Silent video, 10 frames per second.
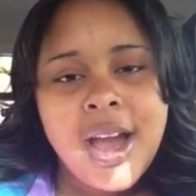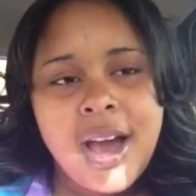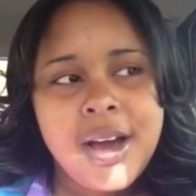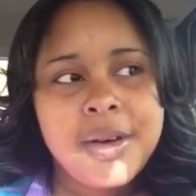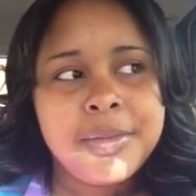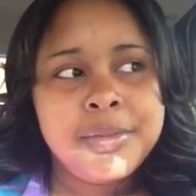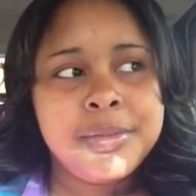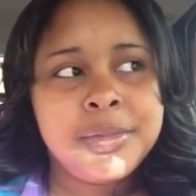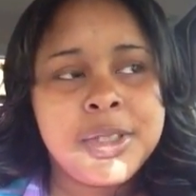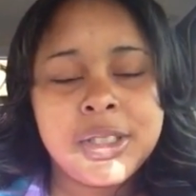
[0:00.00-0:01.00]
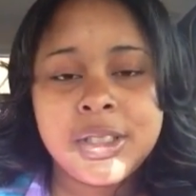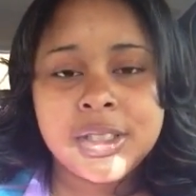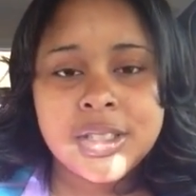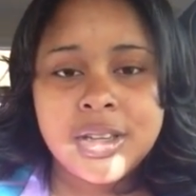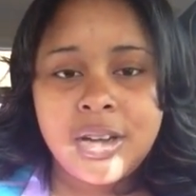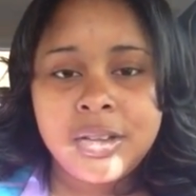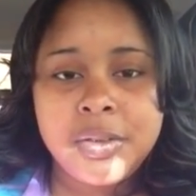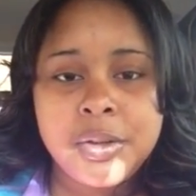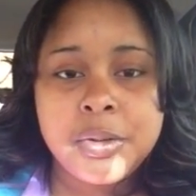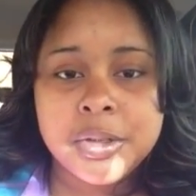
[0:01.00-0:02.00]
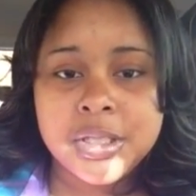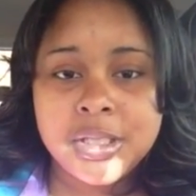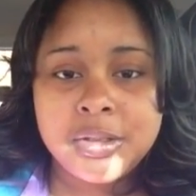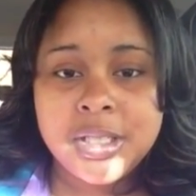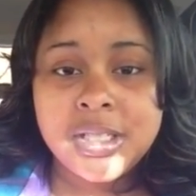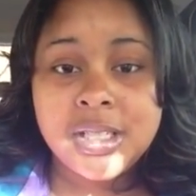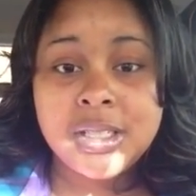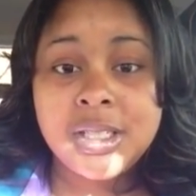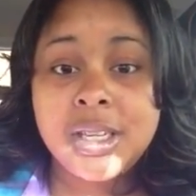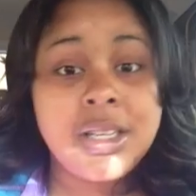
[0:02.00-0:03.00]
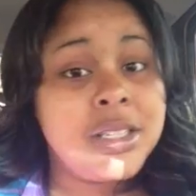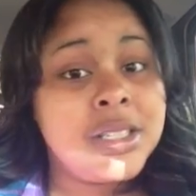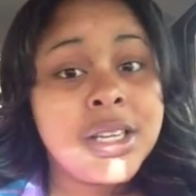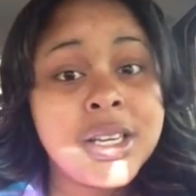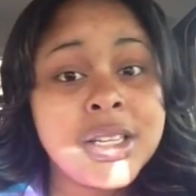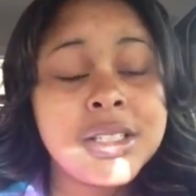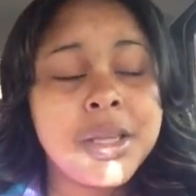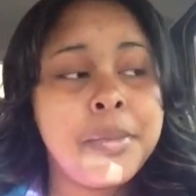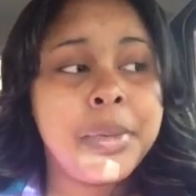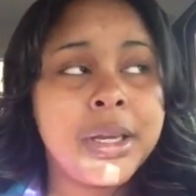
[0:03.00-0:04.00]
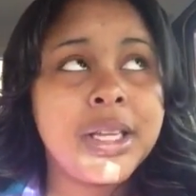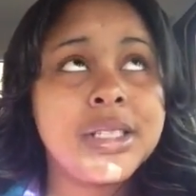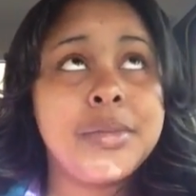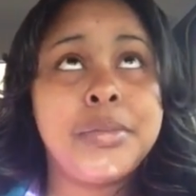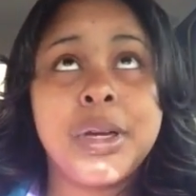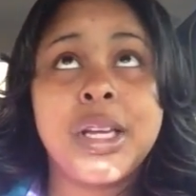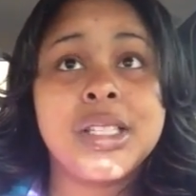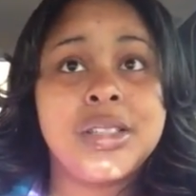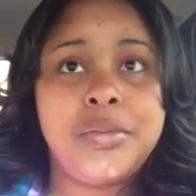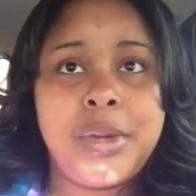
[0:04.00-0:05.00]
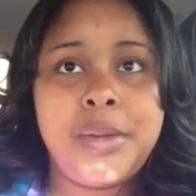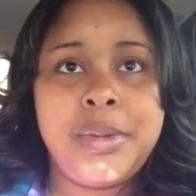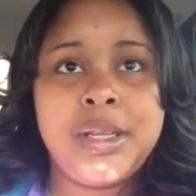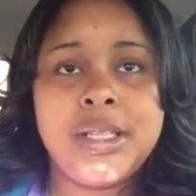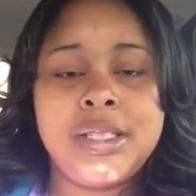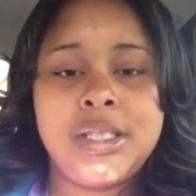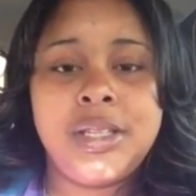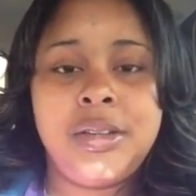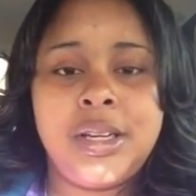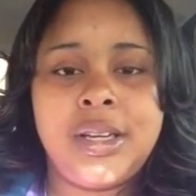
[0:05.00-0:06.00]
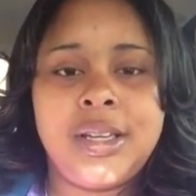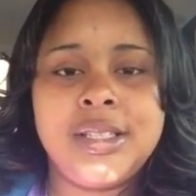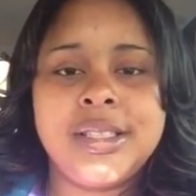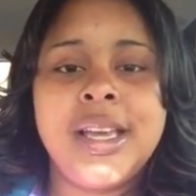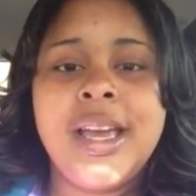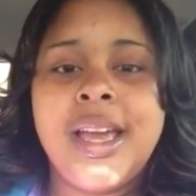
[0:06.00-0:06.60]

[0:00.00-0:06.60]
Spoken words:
Good luck to all of you who are still TTCing. Tons and buckets of baby dust to you guys.